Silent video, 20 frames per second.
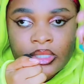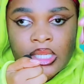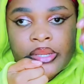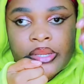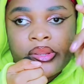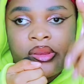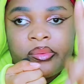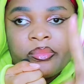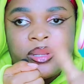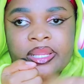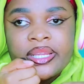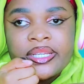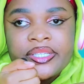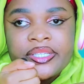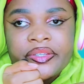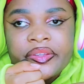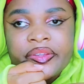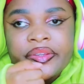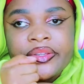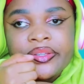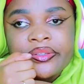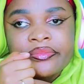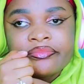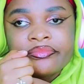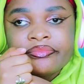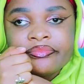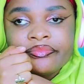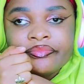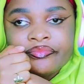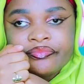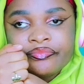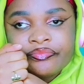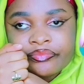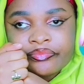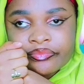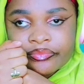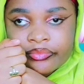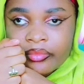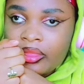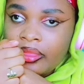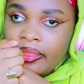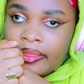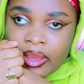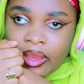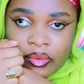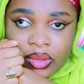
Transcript: No bloodshed. There